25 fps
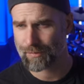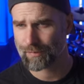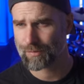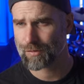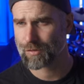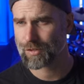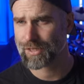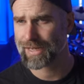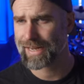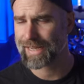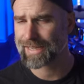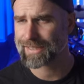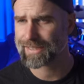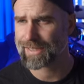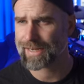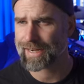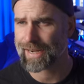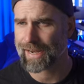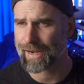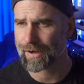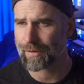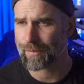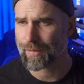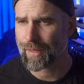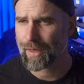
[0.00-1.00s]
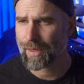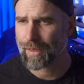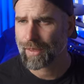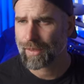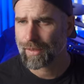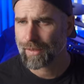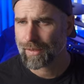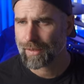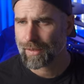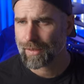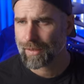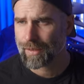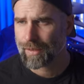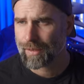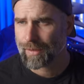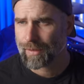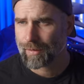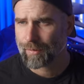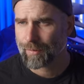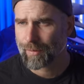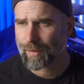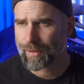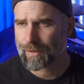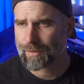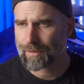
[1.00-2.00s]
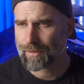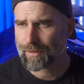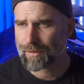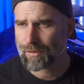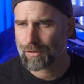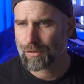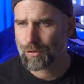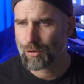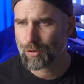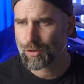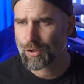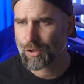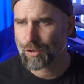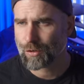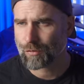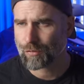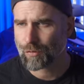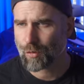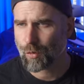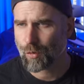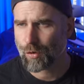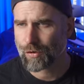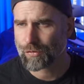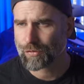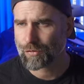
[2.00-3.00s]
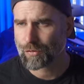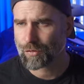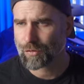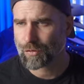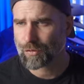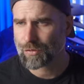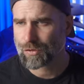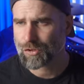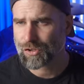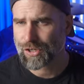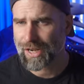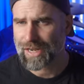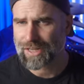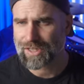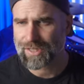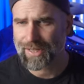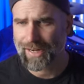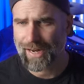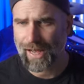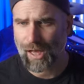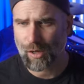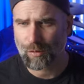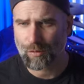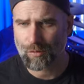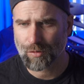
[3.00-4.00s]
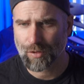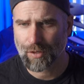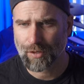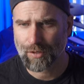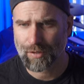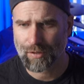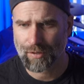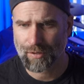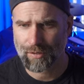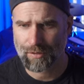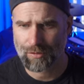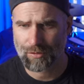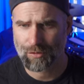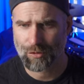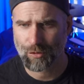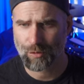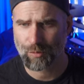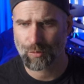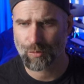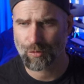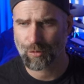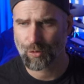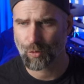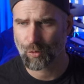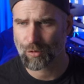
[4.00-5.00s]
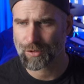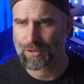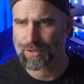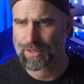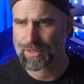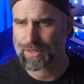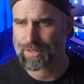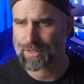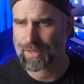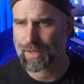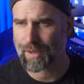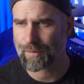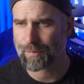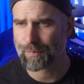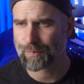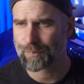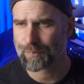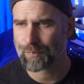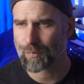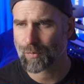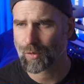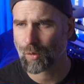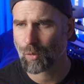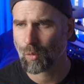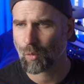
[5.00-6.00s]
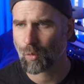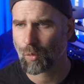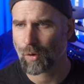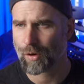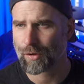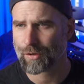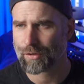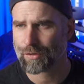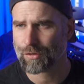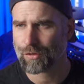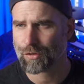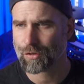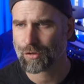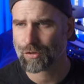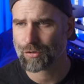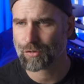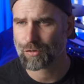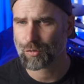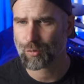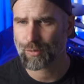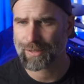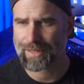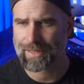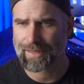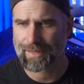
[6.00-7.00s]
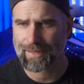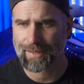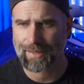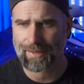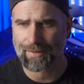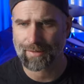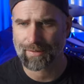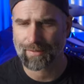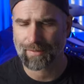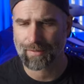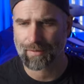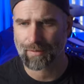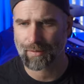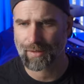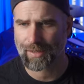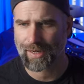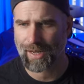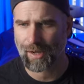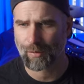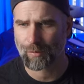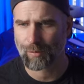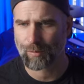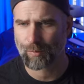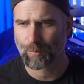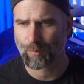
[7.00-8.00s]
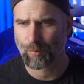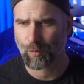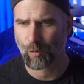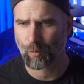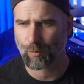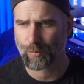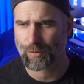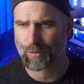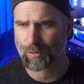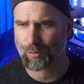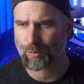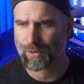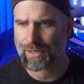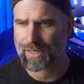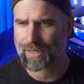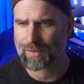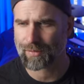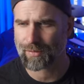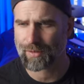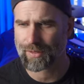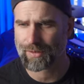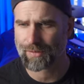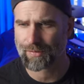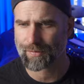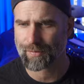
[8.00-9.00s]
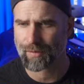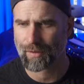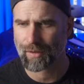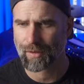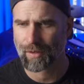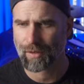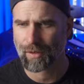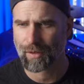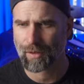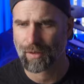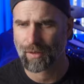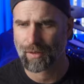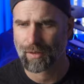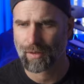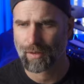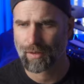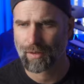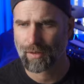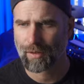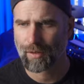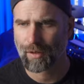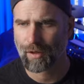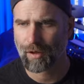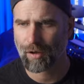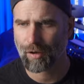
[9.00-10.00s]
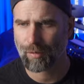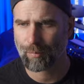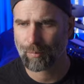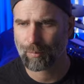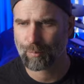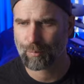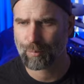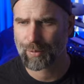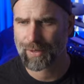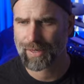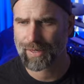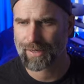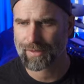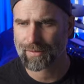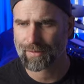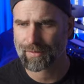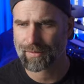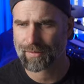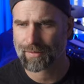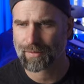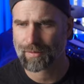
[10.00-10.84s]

selected here, but you can of course change it out to your system or you can tweak it, and I will probably tweak this uh, a bit.